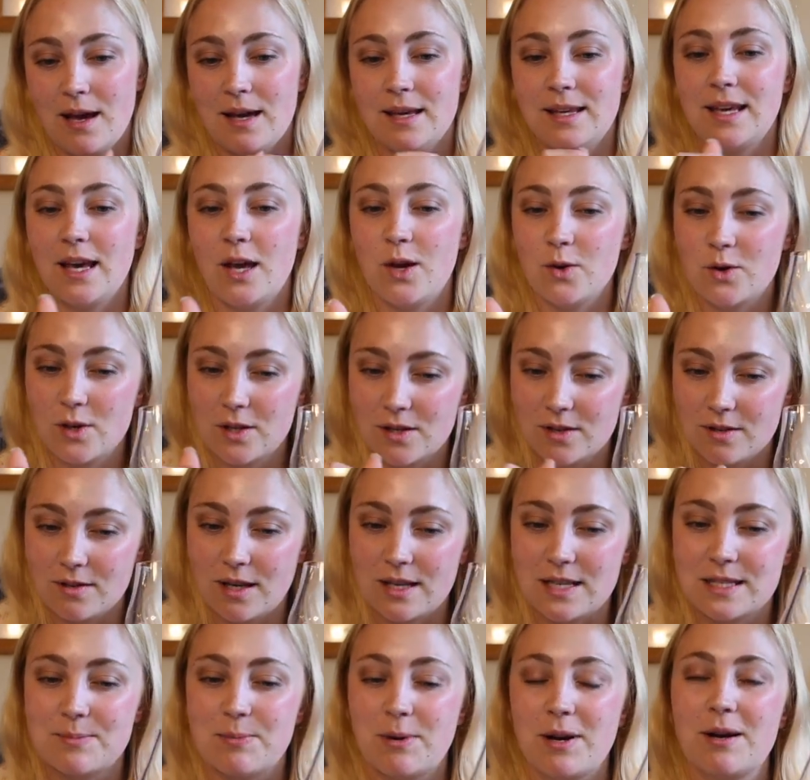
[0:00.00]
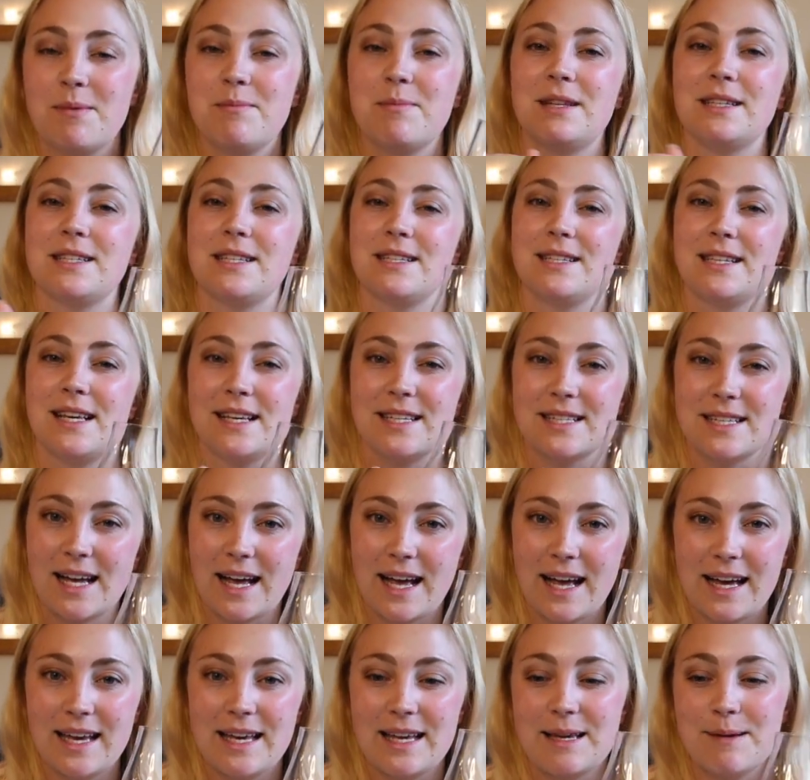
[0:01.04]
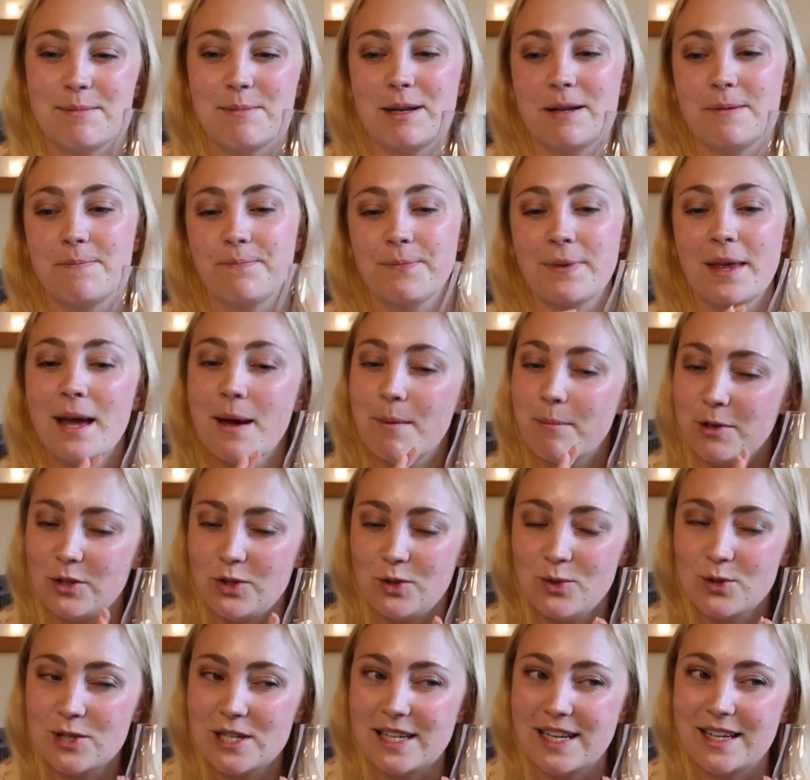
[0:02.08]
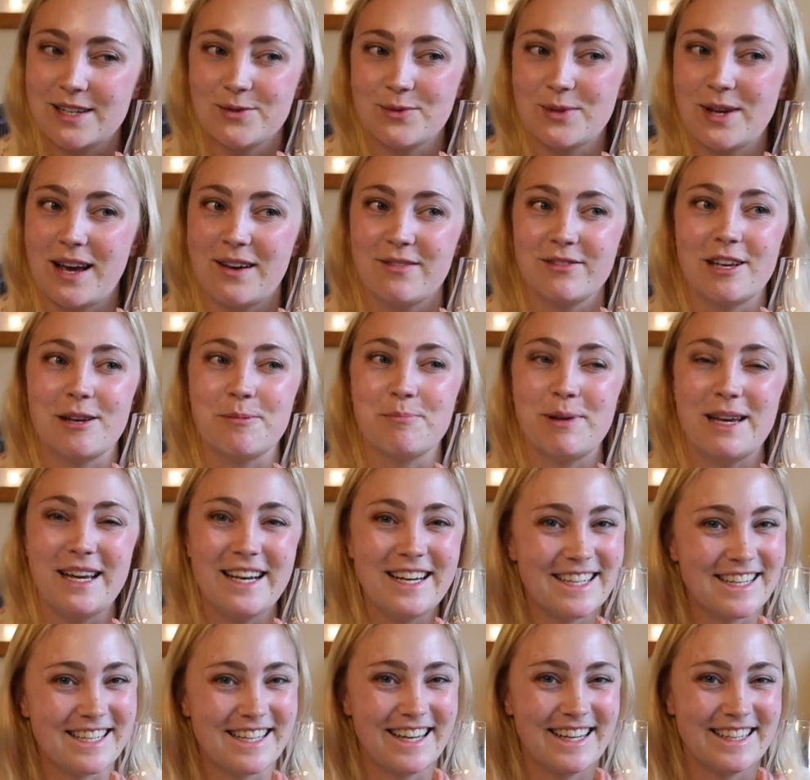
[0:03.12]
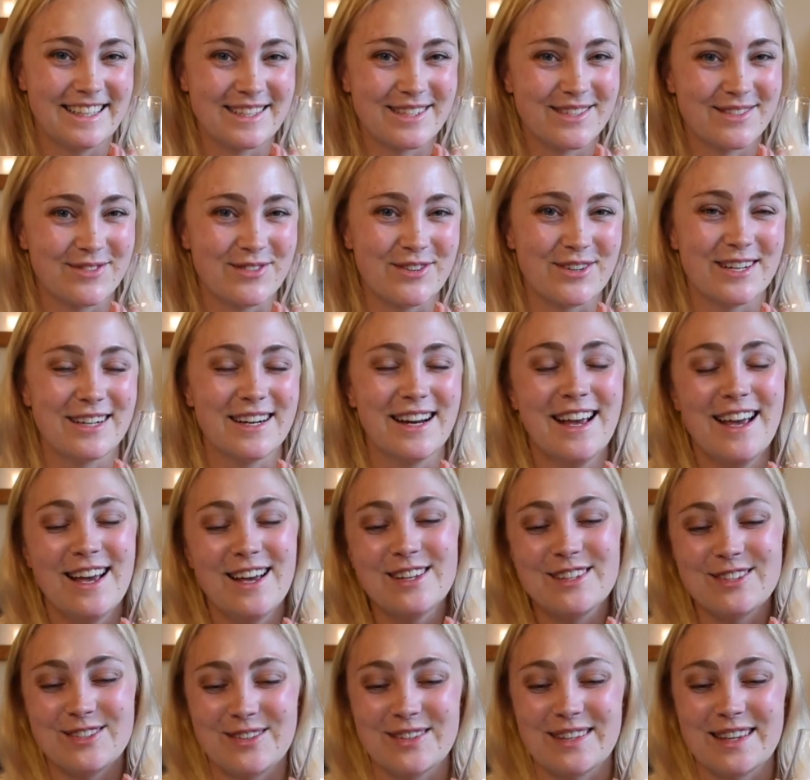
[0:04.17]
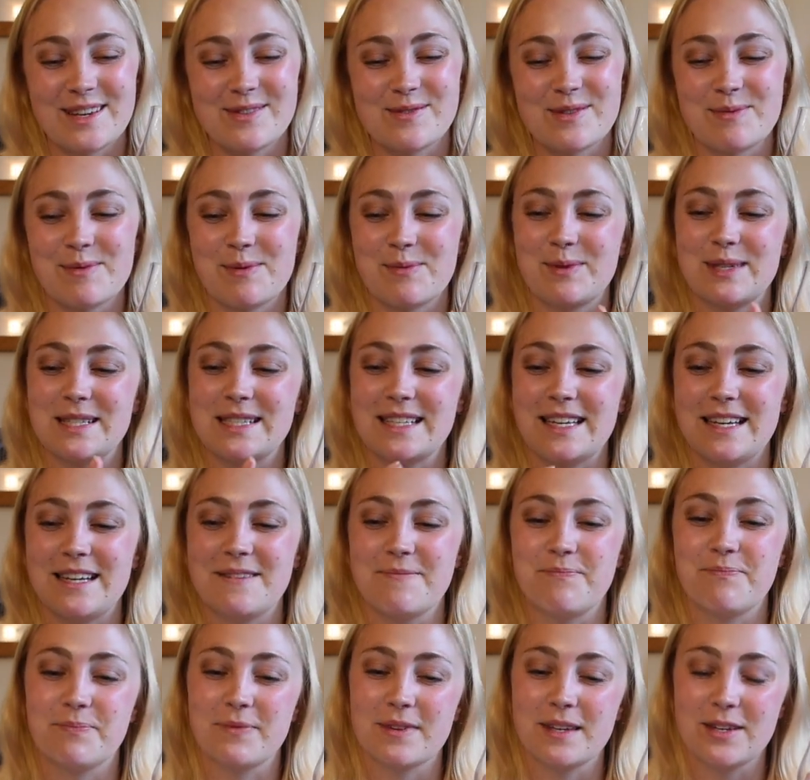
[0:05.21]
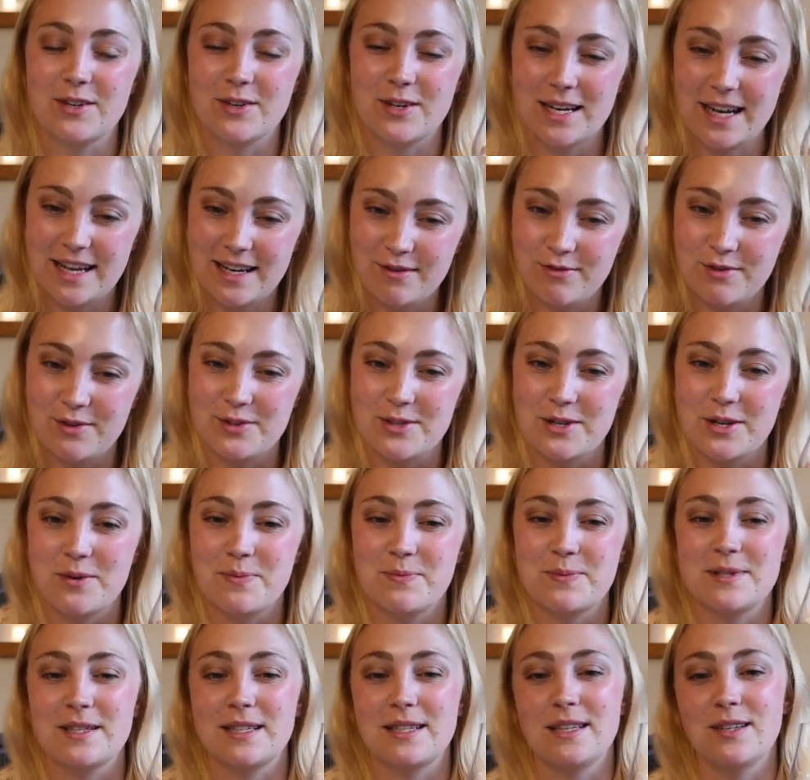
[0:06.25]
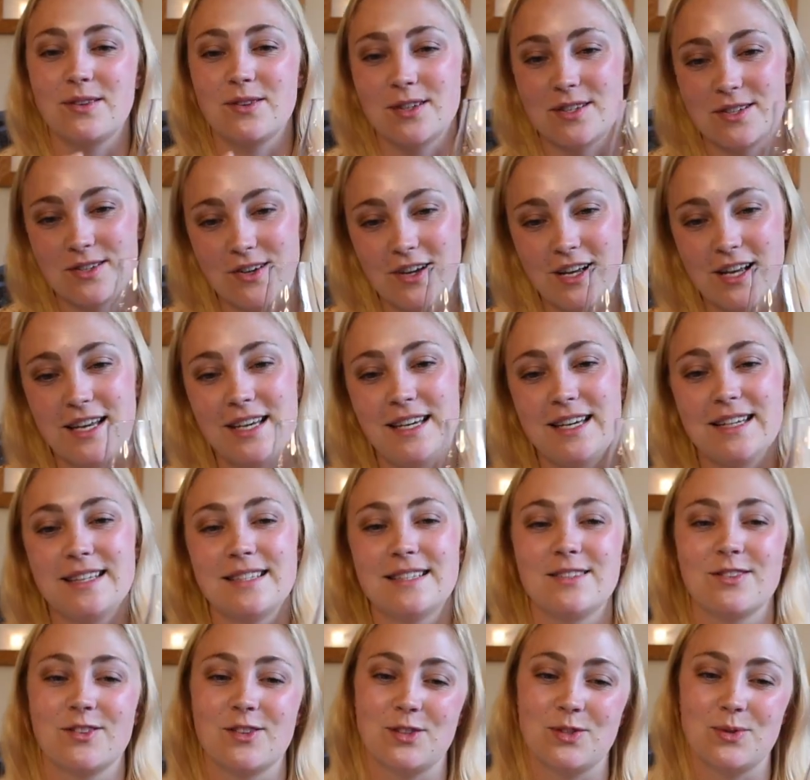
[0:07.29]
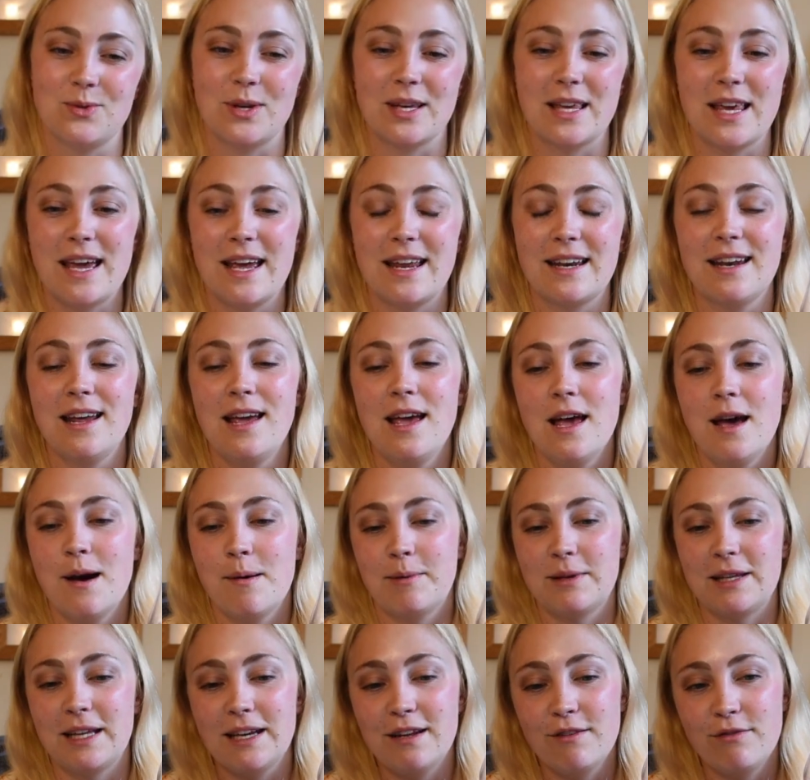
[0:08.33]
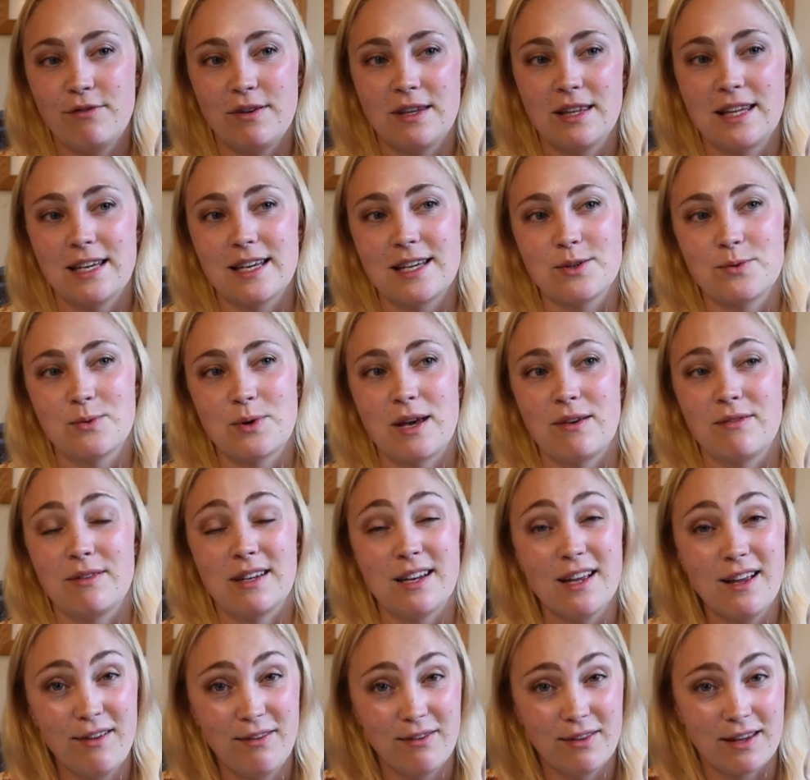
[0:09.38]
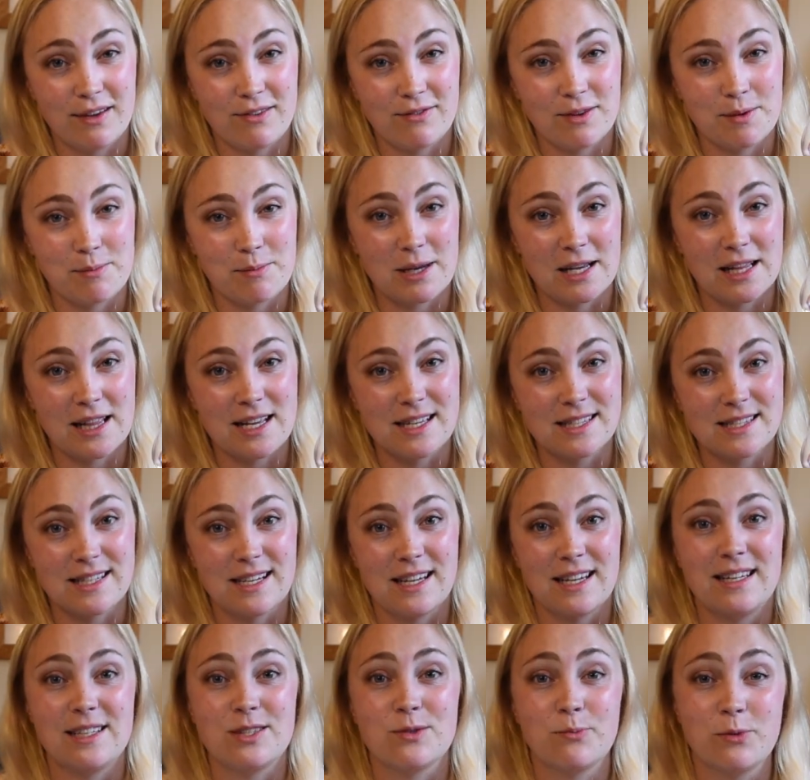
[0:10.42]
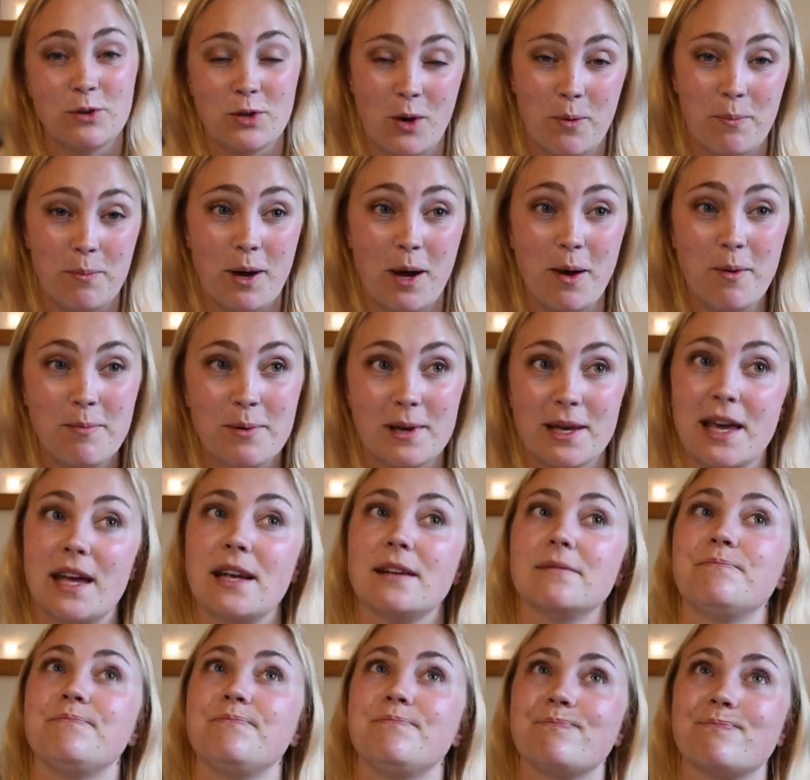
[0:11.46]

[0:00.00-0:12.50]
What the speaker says: Yeah, you can experiment and take time, but usually I don't have that patience for doing that with my whiskey. You can add a few drops and then you can try it, you can do it again, but then I feel like I don't have enough left in my glass and I need to top it up again.